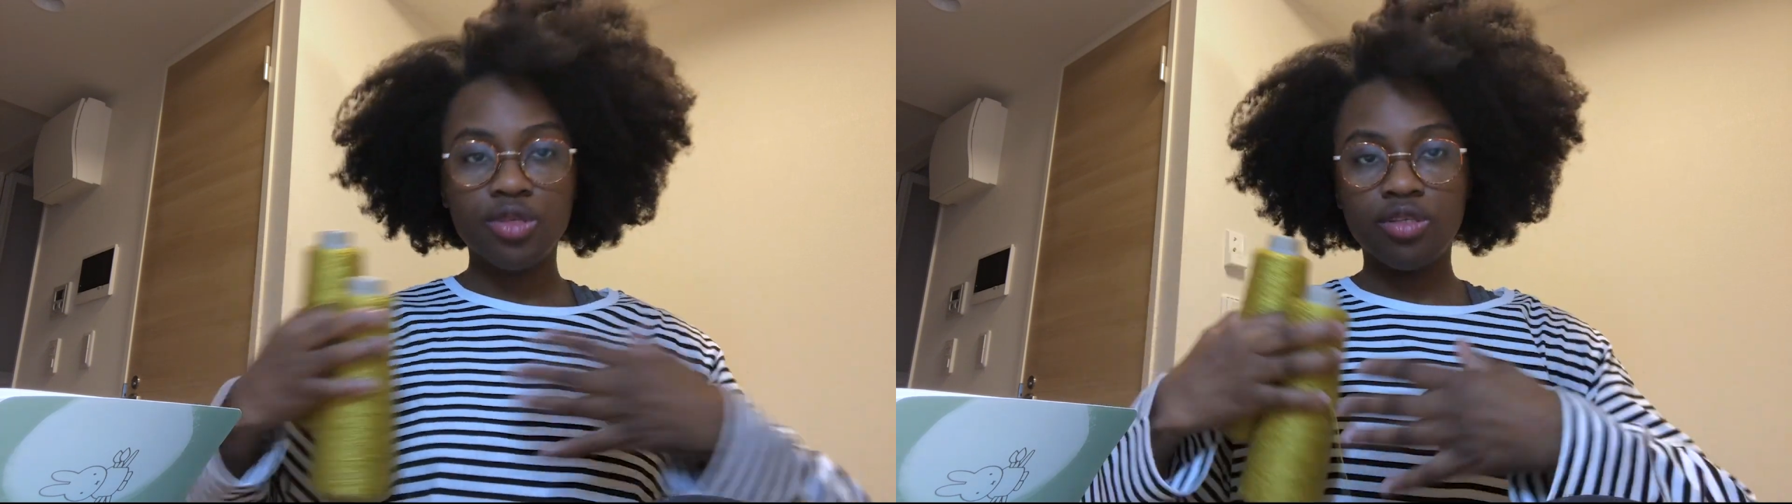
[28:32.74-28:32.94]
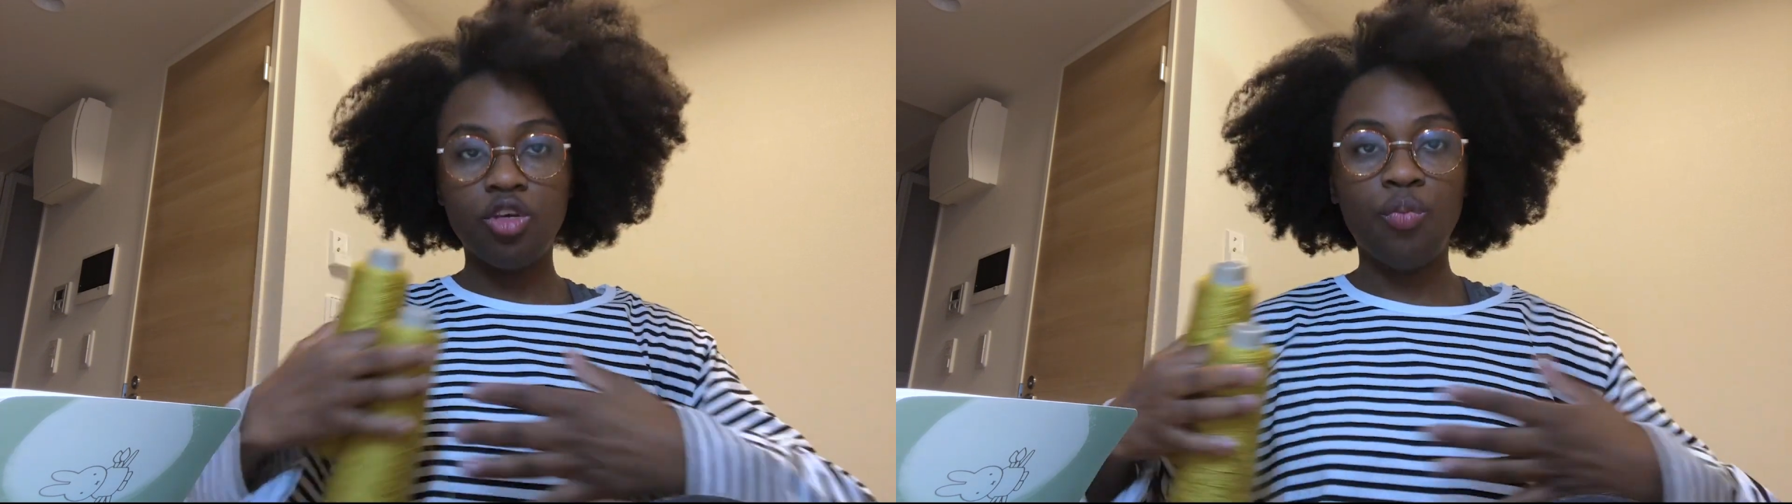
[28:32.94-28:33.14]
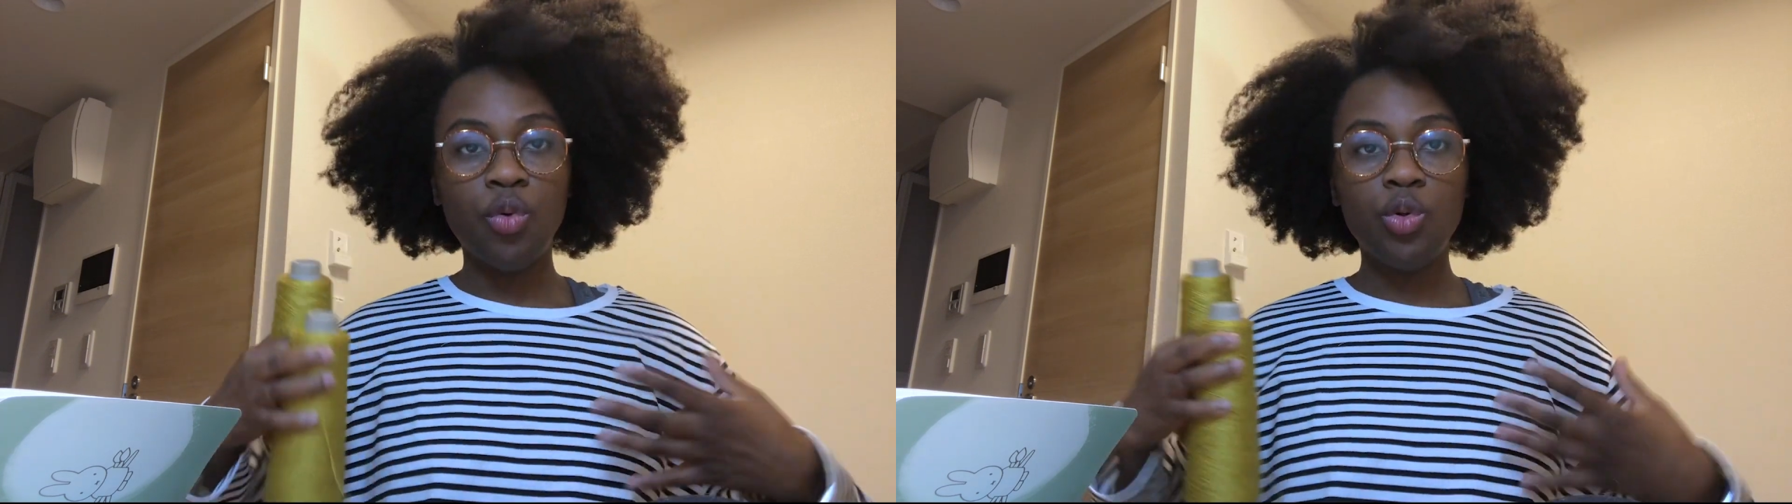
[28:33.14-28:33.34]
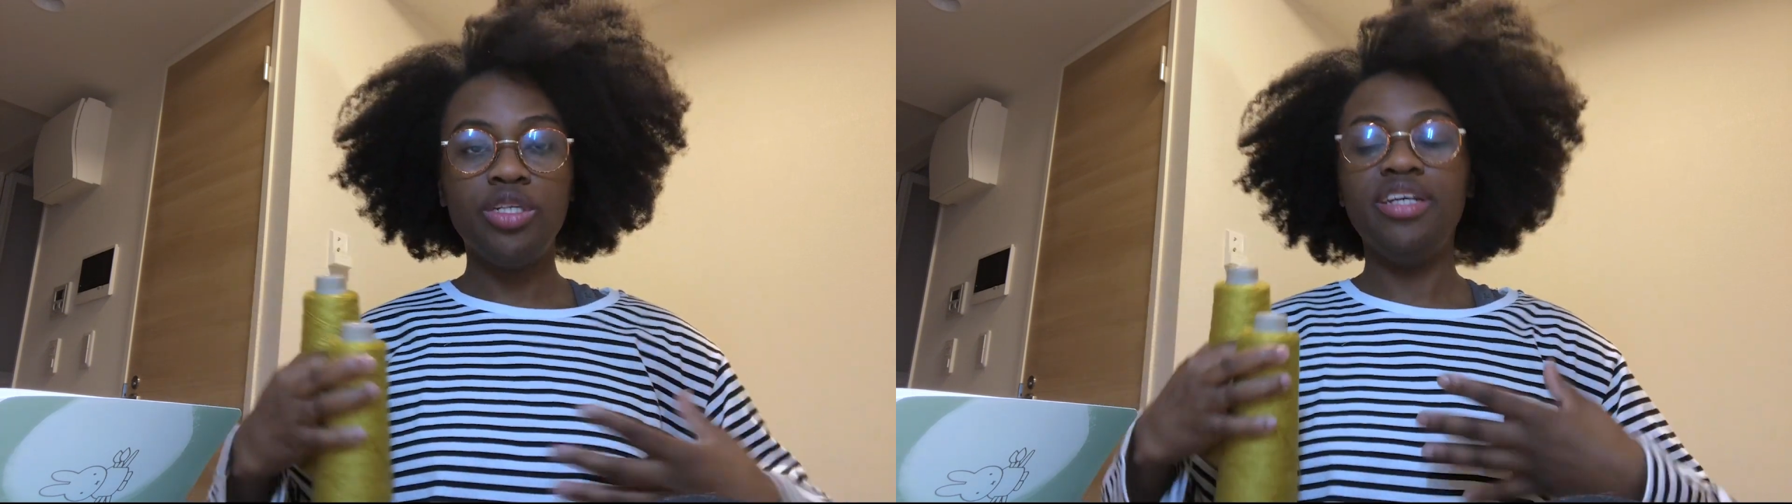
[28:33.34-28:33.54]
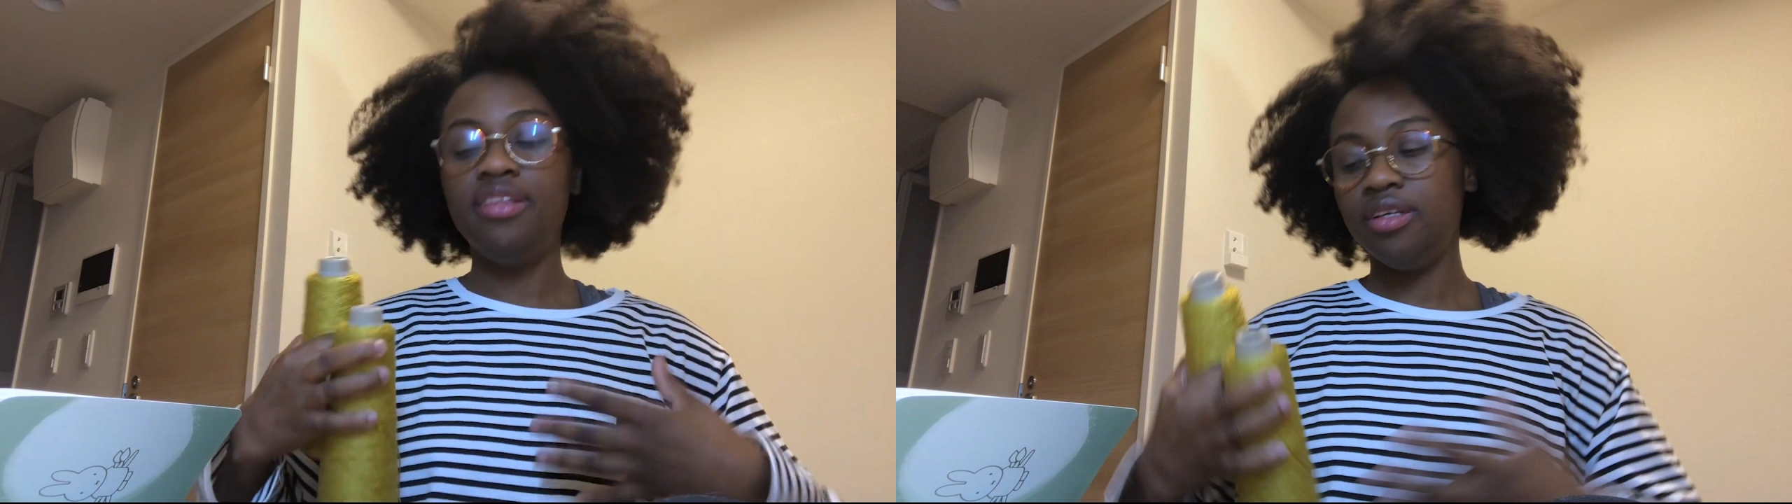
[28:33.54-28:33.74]

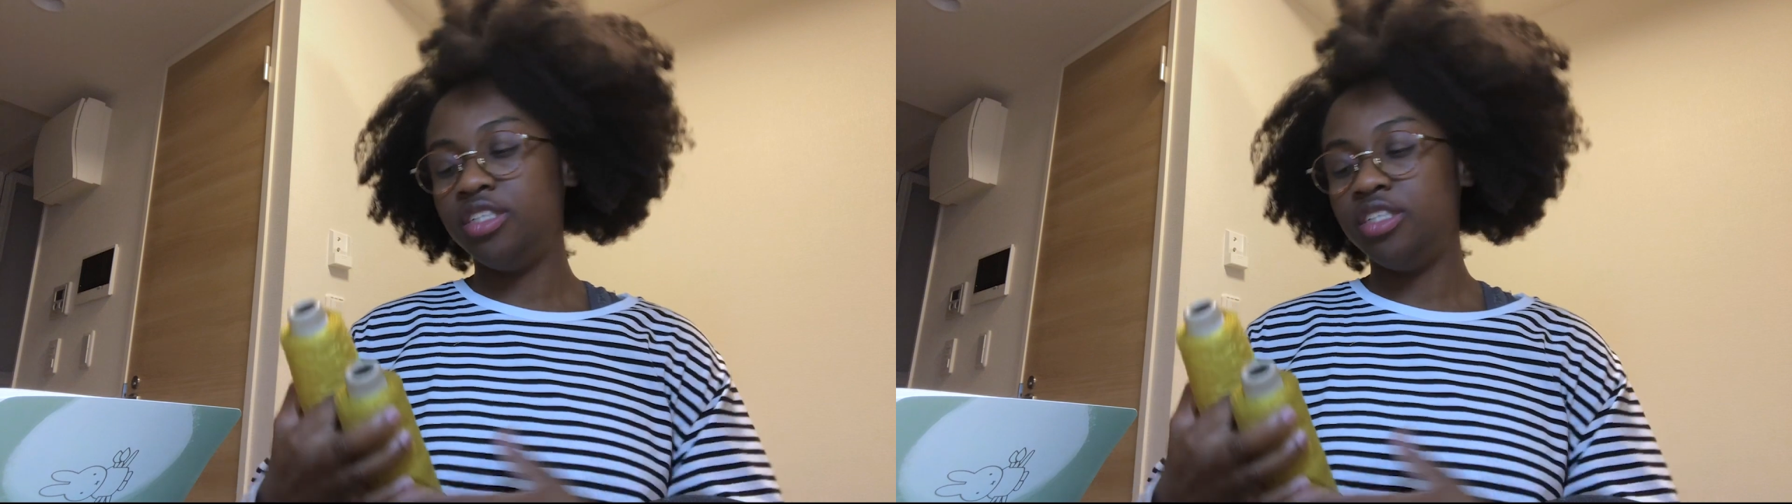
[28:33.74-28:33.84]
support in the